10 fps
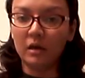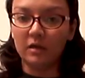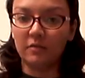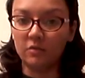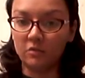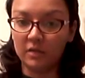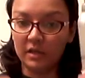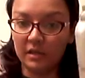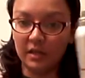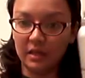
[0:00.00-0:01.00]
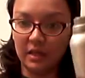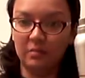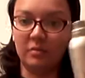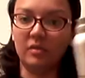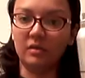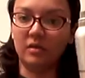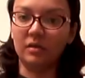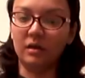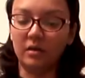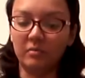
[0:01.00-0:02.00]
If you need to keep
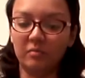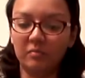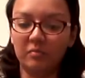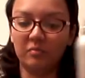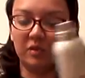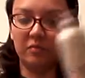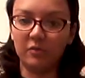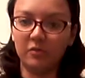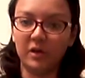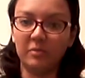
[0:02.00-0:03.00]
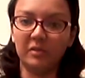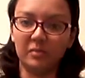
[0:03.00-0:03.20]
the foof up,